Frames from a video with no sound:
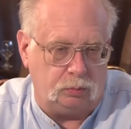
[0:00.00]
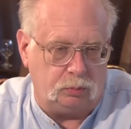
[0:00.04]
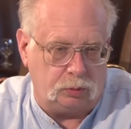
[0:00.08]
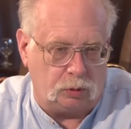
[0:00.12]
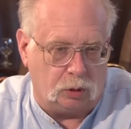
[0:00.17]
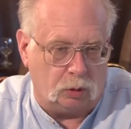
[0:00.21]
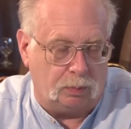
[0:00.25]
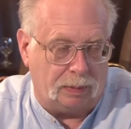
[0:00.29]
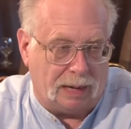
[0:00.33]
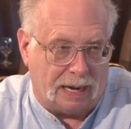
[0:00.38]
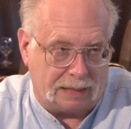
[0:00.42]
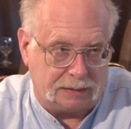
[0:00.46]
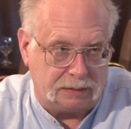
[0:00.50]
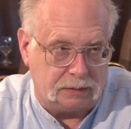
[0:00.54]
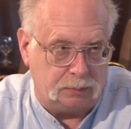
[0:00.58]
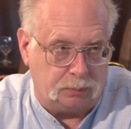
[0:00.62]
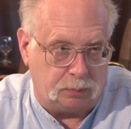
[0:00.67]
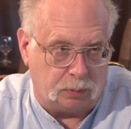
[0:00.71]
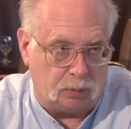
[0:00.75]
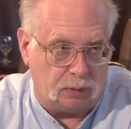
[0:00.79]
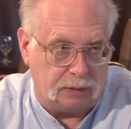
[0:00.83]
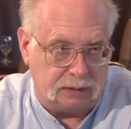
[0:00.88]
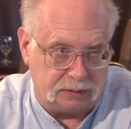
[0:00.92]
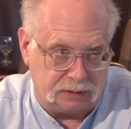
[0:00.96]
go back to
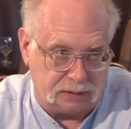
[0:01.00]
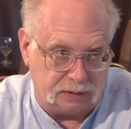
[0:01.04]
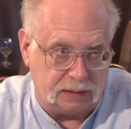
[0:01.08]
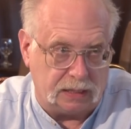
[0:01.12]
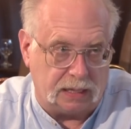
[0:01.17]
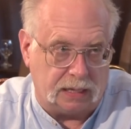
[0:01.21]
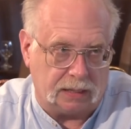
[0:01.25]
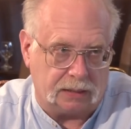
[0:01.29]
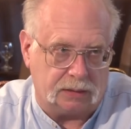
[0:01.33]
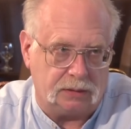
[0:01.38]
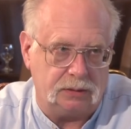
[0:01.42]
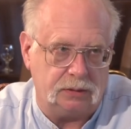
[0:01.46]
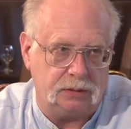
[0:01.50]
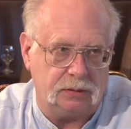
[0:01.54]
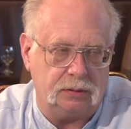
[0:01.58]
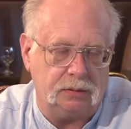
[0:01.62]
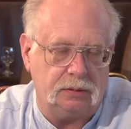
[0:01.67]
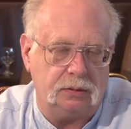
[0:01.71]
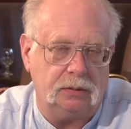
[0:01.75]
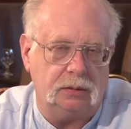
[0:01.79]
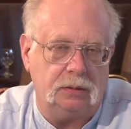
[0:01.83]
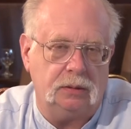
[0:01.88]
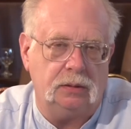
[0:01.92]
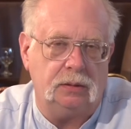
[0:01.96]
point 6,
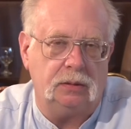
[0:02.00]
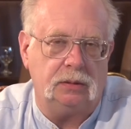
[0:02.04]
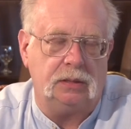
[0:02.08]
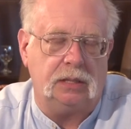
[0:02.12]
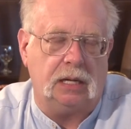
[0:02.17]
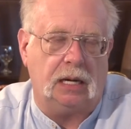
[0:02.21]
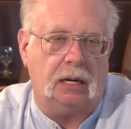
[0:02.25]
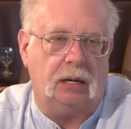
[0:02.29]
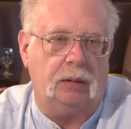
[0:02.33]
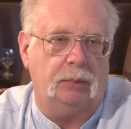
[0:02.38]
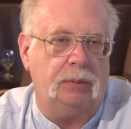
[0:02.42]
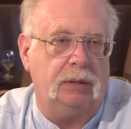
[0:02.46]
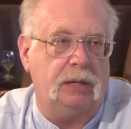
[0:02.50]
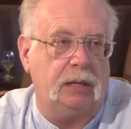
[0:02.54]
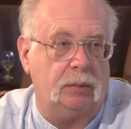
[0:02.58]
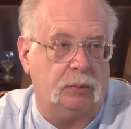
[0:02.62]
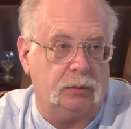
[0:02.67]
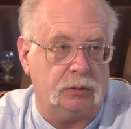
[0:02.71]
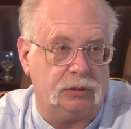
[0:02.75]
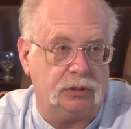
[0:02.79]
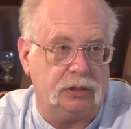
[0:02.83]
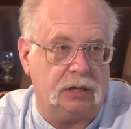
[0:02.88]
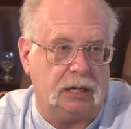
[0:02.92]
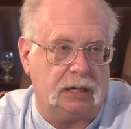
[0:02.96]
to element
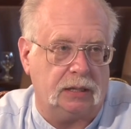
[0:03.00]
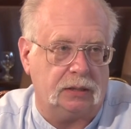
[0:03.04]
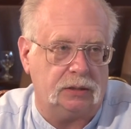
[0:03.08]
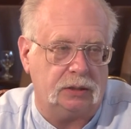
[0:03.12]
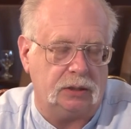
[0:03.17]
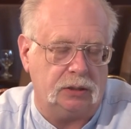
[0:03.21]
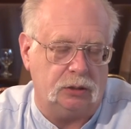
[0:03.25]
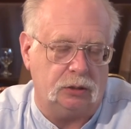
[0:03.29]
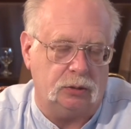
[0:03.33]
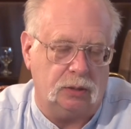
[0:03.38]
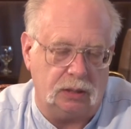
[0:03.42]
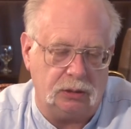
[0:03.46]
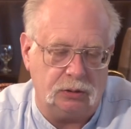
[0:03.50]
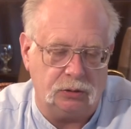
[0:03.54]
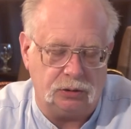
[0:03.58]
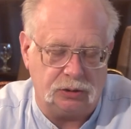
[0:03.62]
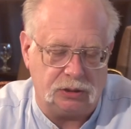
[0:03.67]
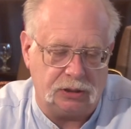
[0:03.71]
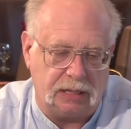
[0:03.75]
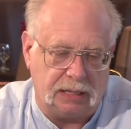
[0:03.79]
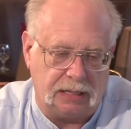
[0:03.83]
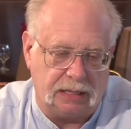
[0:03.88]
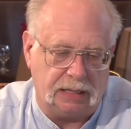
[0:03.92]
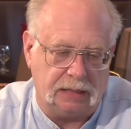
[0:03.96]
number 6, and you
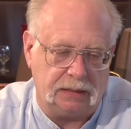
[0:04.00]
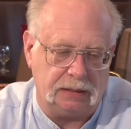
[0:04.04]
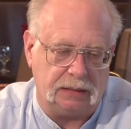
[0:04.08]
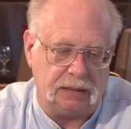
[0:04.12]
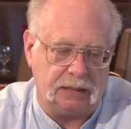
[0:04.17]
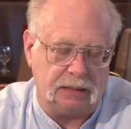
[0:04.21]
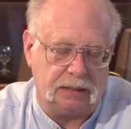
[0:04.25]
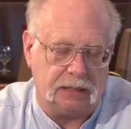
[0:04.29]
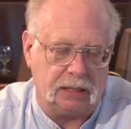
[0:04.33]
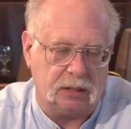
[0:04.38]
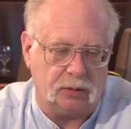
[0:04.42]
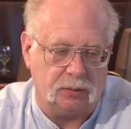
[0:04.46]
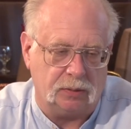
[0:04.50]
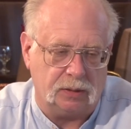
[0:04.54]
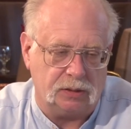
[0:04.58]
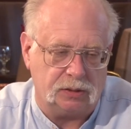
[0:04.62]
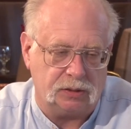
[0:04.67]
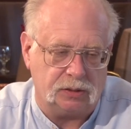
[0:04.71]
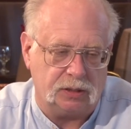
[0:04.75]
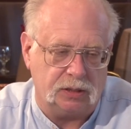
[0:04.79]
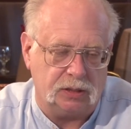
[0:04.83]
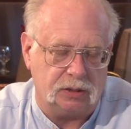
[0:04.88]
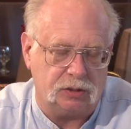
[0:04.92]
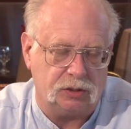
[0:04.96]
understand that there
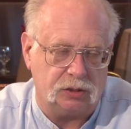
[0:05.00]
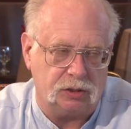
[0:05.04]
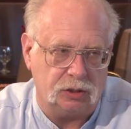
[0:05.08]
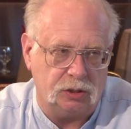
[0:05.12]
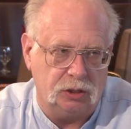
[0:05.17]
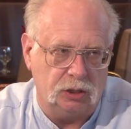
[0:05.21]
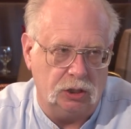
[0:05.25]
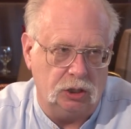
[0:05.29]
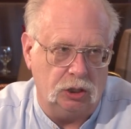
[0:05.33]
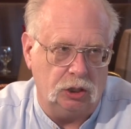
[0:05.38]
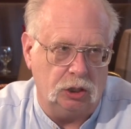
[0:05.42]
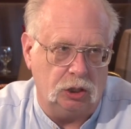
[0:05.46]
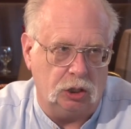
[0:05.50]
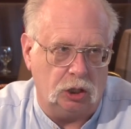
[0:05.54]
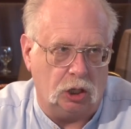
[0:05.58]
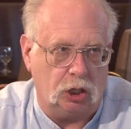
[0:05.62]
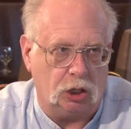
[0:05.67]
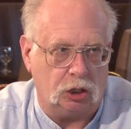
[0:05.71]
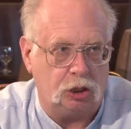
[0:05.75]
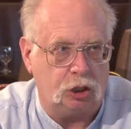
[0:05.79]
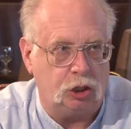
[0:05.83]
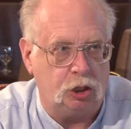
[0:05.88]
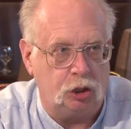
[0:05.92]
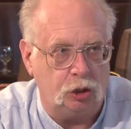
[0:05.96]
is this
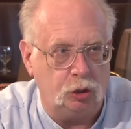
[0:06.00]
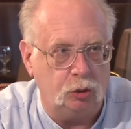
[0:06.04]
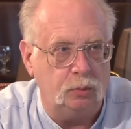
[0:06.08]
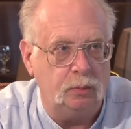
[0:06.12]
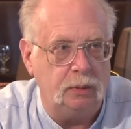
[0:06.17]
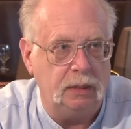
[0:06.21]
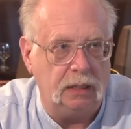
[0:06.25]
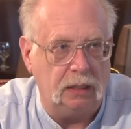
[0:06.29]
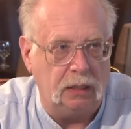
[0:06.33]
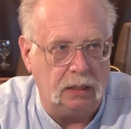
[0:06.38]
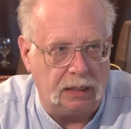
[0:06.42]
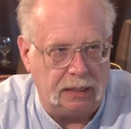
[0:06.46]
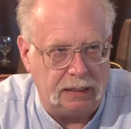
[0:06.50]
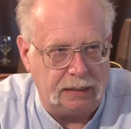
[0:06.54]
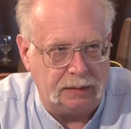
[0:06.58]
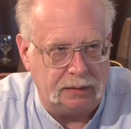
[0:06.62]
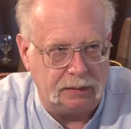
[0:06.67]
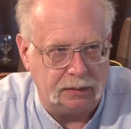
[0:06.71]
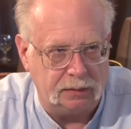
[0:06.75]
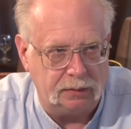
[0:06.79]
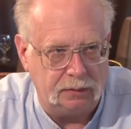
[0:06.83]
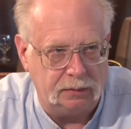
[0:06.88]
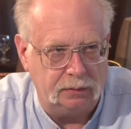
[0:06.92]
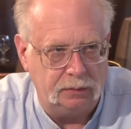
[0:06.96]

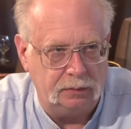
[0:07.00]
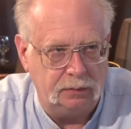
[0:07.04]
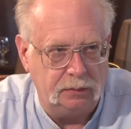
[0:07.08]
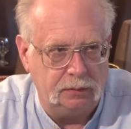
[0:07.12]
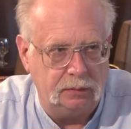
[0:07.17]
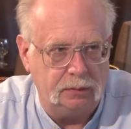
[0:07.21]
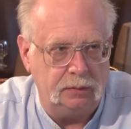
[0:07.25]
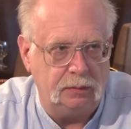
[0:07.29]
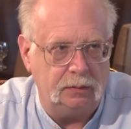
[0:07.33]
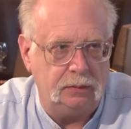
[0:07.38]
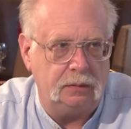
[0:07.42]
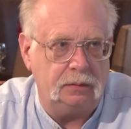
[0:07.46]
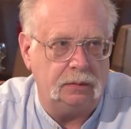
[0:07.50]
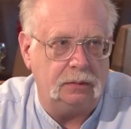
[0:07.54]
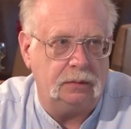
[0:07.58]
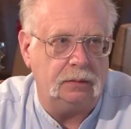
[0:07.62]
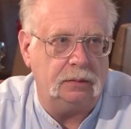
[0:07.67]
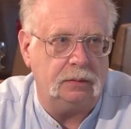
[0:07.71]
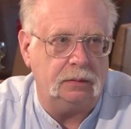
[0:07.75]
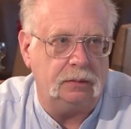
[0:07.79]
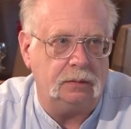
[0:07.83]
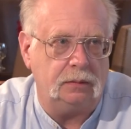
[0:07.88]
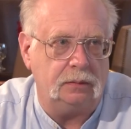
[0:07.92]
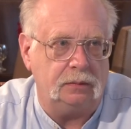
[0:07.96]
accumulated
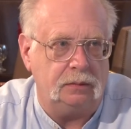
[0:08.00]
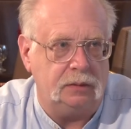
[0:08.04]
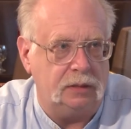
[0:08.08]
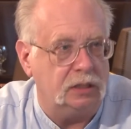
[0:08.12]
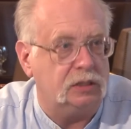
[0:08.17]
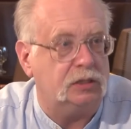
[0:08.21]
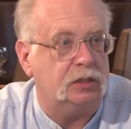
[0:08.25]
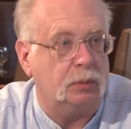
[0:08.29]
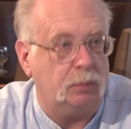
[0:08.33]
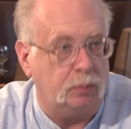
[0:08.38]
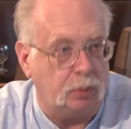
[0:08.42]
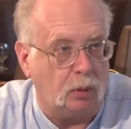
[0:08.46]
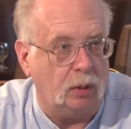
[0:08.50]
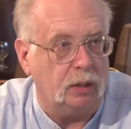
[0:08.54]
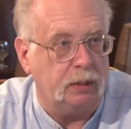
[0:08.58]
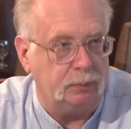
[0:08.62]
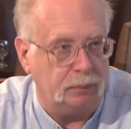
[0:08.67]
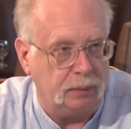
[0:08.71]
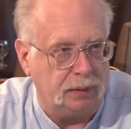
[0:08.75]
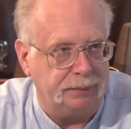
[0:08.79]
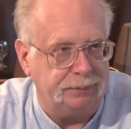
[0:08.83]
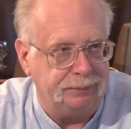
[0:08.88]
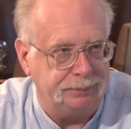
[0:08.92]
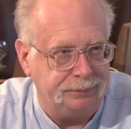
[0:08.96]

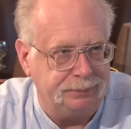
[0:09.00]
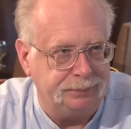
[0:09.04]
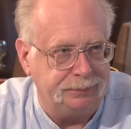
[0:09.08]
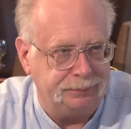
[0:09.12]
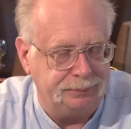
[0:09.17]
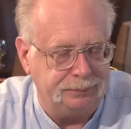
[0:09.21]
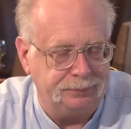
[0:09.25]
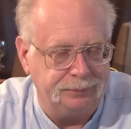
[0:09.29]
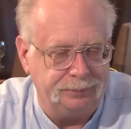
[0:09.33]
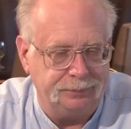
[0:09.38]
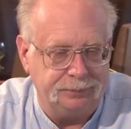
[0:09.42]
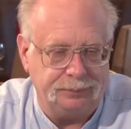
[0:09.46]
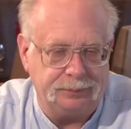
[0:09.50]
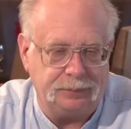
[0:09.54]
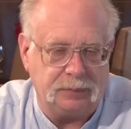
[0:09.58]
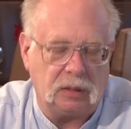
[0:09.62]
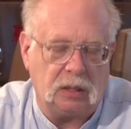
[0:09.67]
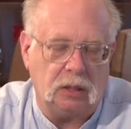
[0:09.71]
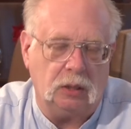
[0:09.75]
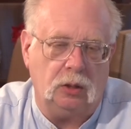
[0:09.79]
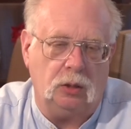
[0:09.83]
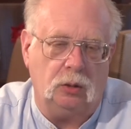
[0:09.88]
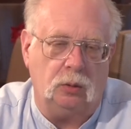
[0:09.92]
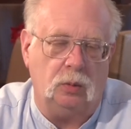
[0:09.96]
disappointment
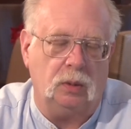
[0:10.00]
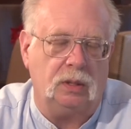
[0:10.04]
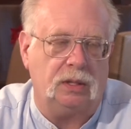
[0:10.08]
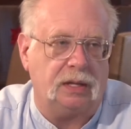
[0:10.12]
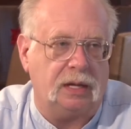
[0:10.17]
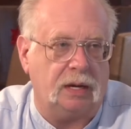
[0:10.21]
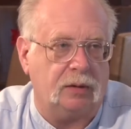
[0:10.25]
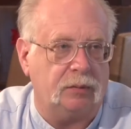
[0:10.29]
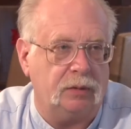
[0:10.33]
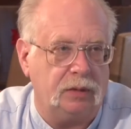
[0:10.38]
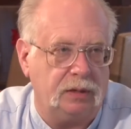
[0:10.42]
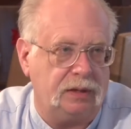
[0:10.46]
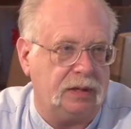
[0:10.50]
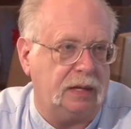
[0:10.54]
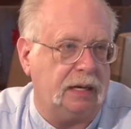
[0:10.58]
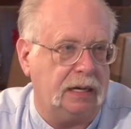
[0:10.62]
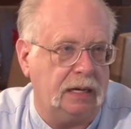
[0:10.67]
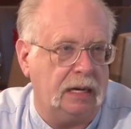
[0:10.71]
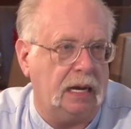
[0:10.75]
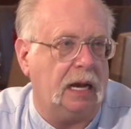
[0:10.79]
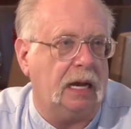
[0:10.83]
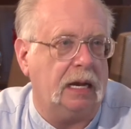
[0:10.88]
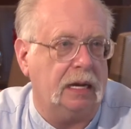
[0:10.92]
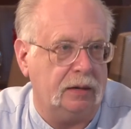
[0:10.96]
with
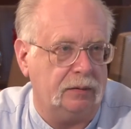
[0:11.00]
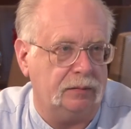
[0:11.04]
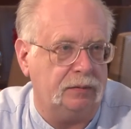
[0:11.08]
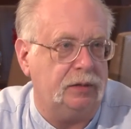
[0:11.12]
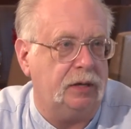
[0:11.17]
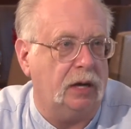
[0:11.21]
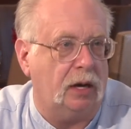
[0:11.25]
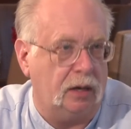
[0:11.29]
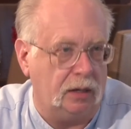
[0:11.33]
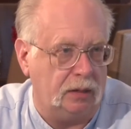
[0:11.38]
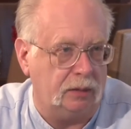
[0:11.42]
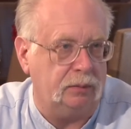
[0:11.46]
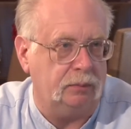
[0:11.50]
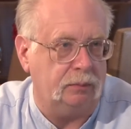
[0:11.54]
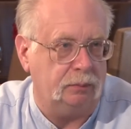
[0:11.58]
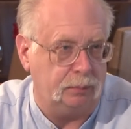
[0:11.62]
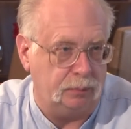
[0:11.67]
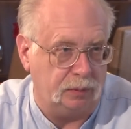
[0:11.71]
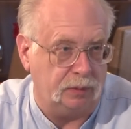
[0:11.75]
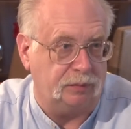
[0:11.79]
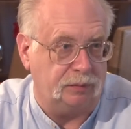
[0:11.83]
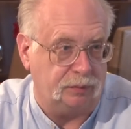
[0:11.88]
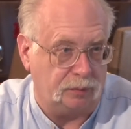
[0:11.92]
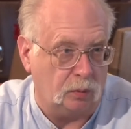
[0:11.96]
everything I have done
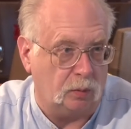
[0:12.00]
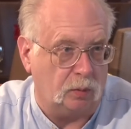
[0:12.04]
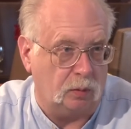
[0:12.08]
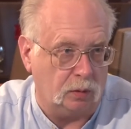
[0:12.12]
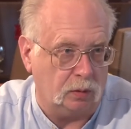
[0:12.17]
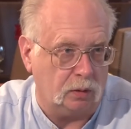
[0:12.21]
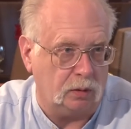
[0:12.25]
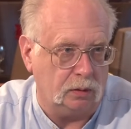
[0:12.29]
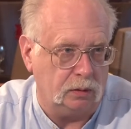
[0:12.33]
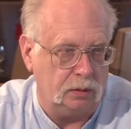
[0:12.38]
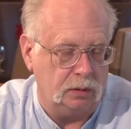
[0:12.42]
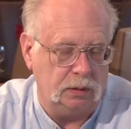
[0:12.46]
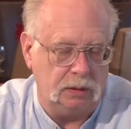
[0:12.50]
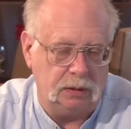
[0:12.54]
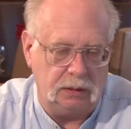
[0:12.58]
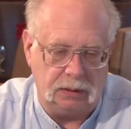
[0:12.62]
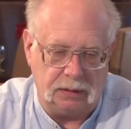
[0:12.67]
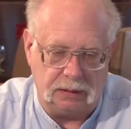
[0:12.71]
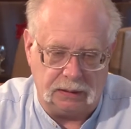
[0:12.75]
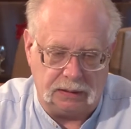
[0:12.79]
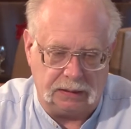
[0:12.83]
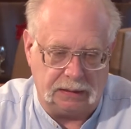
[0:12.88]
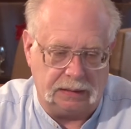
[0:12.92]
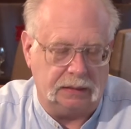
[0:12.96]
before
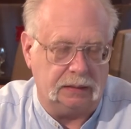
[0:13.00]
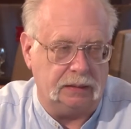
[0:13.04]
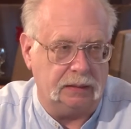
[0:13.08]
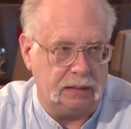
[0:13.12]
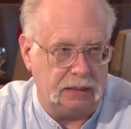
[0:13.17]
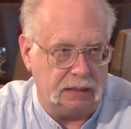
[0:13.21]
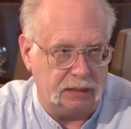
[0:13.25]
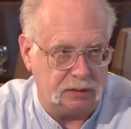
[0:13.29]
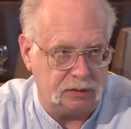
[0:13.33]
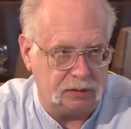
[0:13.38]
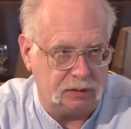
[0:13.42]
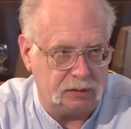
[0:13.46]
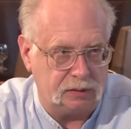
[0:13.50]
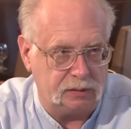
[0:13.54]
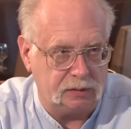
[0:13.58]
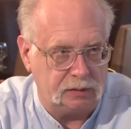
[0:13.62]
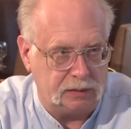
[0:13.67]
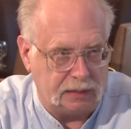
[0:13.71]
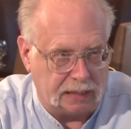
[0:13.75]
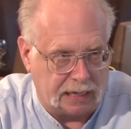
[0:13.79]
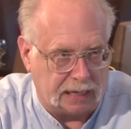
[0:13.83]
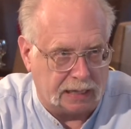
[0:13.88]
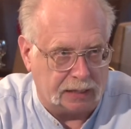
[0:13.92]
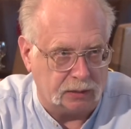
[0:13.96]
in this
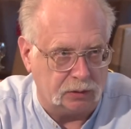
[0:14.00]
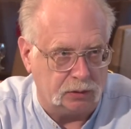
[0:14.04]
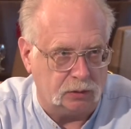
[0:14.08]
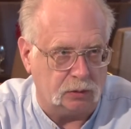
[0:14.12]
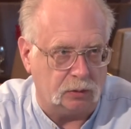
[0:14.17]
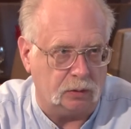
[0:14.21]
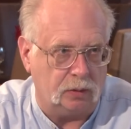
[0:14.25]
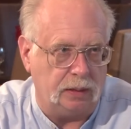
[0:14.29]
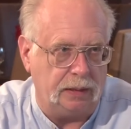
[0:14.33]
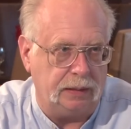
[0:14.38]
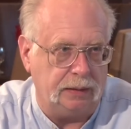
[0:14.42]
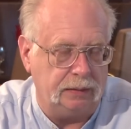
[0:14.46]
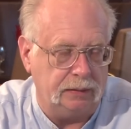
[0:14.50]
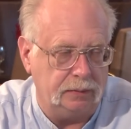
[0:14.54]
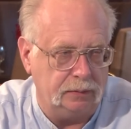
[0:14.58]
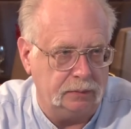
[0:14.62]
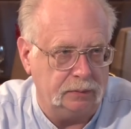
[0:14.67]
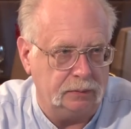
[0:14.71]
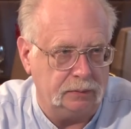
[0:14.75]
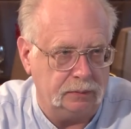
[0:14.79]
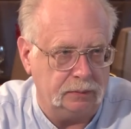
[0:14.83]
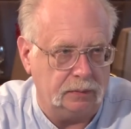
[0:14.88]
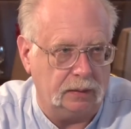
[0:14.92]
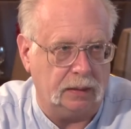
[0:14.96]
category,
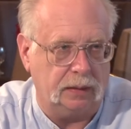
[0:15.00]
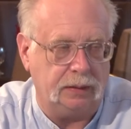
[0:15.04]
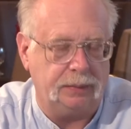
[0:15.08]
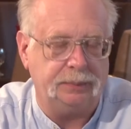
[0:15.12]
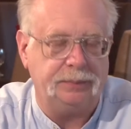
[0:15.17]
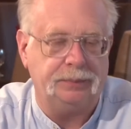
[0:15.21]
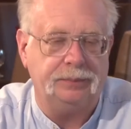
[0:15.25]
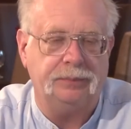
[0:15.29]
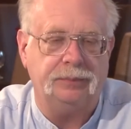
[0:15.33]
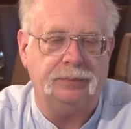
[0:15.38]
right?